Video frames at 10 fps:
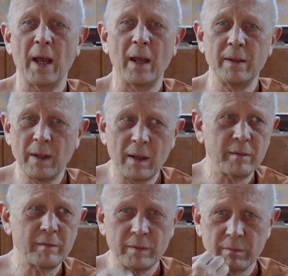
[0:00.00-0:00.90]
and
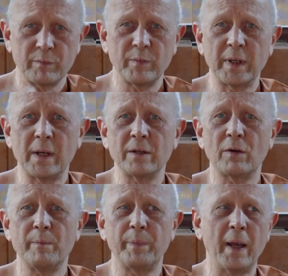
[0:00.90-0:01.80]
then we can
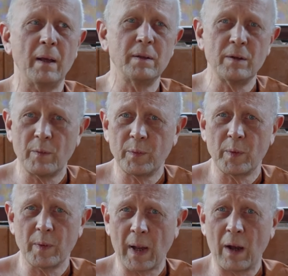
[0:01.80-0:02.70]
compare, you
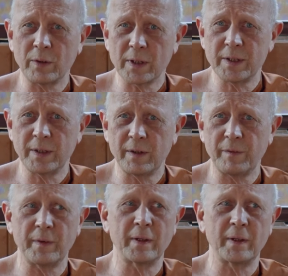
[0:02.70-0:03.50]
know, how does it differ?